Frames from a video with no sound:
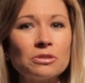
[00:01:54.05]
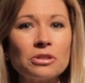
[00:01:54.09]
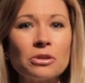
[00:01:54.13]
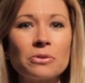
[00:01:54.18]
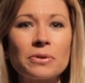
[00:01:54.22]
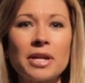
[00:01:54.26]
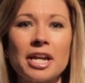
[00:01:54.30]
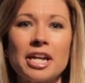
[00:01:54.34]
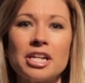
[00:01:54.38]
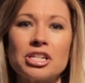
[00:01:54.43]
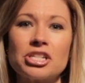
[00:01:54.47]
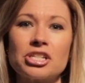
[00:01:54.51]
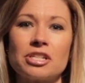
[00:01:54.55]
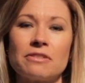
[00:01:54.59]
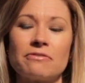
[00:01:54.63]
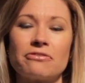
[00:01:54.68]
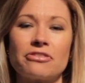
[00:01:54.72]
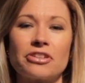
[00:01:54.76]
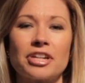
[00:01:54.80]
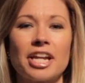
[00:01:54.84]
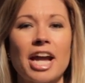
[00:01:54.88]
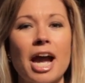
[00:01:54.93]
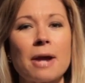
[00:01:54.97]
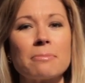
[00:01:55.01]
location
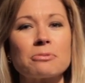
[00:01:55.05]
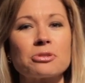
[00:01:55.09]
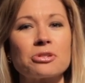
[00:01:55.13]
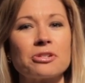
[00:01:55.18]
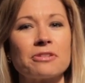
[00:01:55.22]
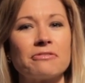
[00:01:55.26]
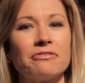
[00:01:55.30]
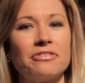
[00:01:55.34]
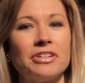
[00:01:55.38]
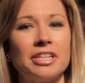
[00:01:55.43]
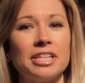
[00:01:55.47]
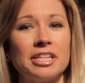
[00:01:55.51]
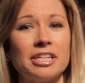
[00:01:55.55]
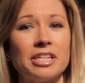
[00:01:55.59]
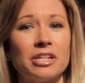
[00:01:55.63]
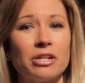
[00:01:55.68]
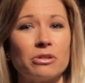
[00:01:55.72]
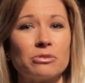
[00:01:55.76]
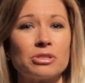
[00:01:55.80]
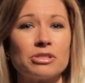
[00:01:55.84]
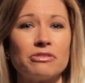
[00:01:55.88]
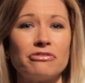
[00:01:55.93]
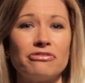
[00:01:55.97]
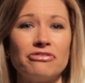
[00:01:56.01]
for capturing
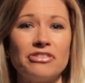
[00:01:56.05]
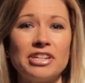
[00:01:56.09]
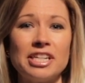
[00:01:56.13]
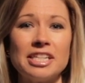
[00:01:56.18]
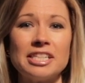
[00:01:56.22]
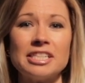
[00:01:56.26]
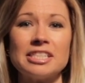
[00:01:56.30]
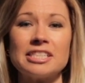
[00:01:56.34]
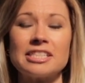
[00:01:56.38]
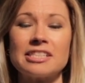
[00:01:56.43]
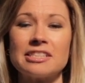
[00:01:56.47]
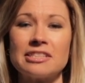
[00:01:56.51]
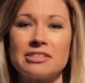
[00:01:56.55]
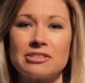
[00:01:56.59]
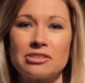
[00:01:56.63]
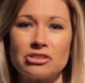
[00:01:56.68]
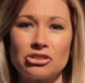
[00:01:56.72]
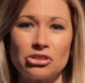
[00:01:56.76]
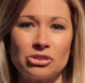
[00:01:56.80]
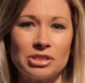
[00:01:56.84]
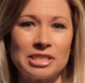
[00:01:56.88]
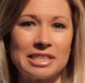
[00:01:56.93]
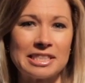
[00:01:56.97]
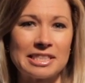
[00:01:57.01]
video to feed into the
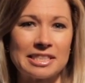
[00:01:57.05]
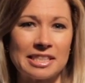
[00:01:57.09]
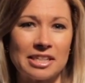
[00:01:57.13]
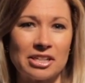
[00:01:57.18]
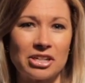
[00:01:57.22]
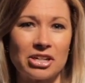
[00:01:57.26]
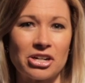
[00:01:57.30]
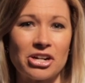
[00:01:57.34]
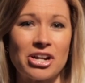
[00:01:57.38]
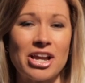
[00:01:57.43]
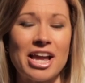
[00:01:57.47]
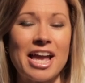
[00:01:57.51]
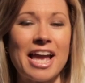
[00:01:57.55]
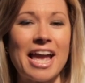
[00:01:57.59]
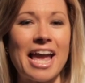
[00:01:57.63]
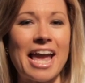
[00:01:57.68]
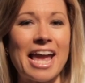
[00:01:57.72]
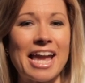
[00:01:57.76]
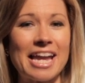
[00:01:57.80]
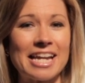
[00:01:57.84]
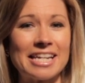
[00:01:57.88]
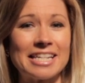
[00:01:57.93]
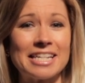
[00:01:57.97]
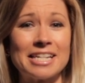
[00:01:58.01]
Student Center
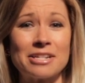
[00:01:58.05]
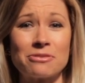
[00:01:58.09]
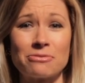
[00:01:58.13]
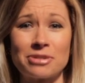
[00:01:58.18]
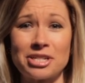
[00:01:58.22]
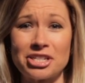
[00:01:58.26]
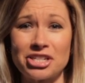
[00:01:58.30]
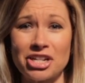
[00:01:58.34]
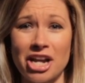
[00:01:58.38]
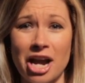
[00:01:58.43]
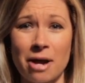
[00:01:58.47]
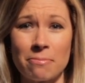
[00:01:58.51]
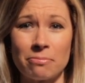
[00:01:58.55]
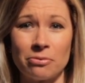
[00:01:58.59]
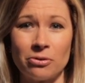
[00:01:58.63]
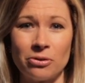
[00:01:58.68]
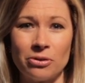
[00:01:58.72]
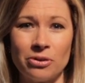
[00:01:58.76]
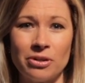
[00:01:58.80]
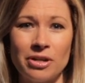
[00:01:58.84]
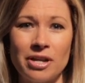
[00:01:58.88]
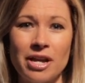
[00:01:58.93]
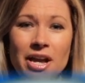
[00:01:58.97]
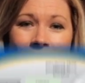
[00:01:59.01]
and Henry Chapel.